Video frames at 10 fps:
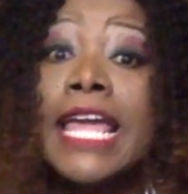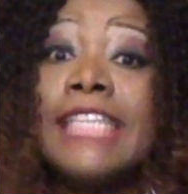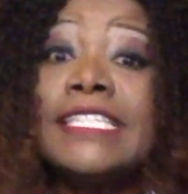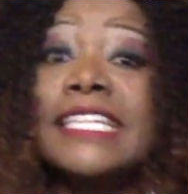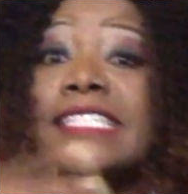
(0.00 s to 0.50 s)

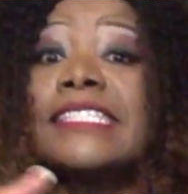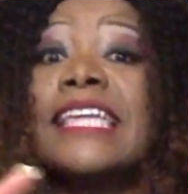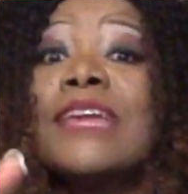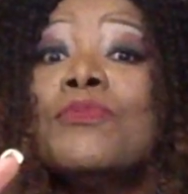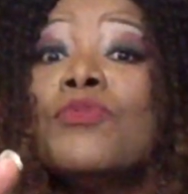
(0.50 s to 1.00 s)
It's
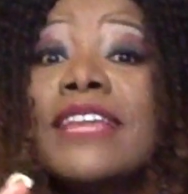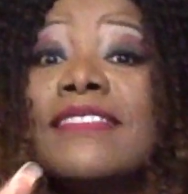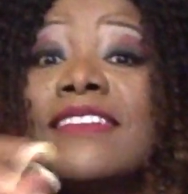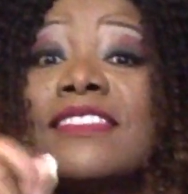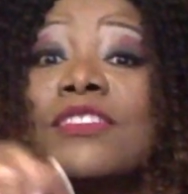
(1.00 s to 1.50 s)
the same way
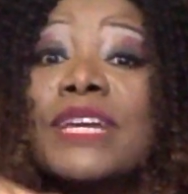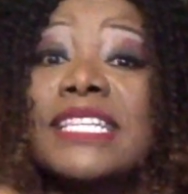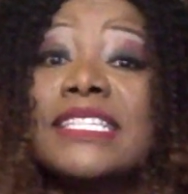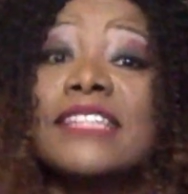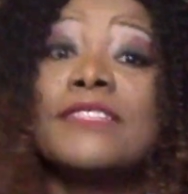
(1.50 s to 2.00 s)
that the
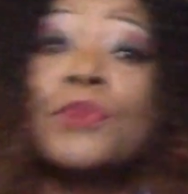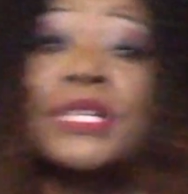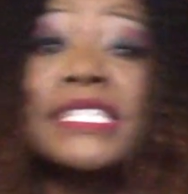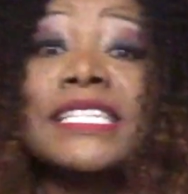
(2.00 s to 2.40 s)
West has bought